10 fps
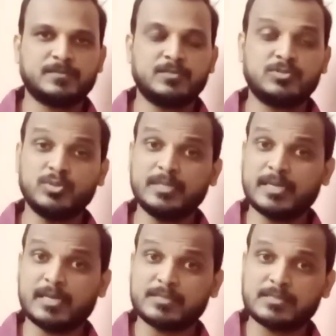So there
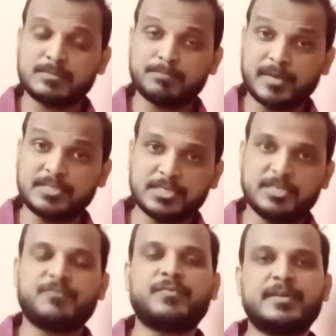are much
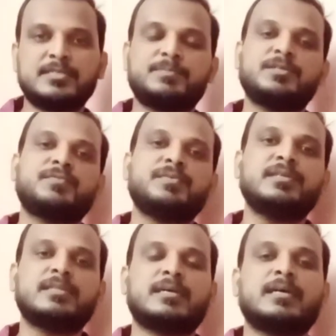difference
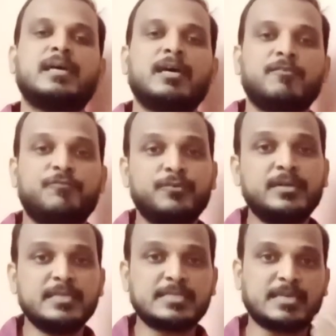between the
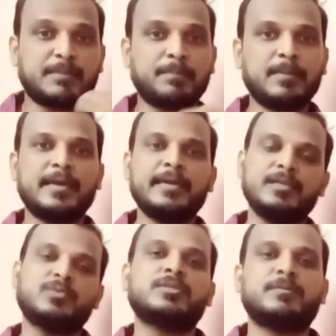food
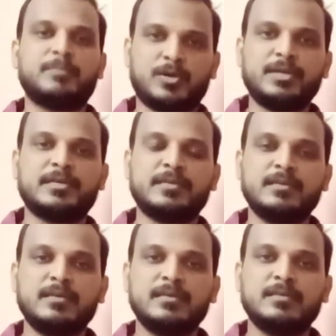supplying to the body
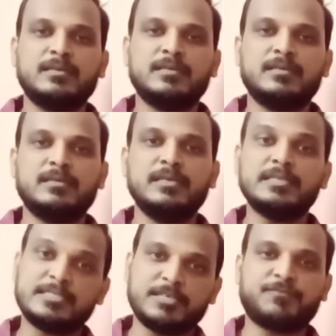
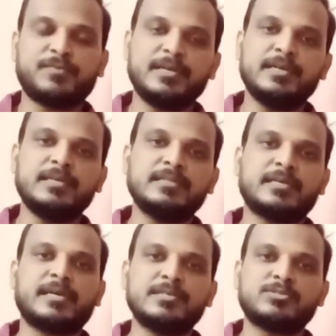is different in the
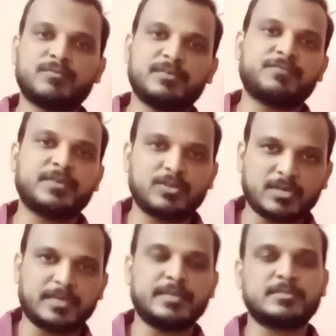case of different
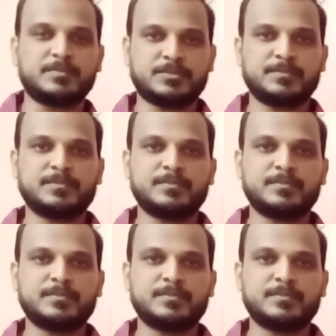organisms.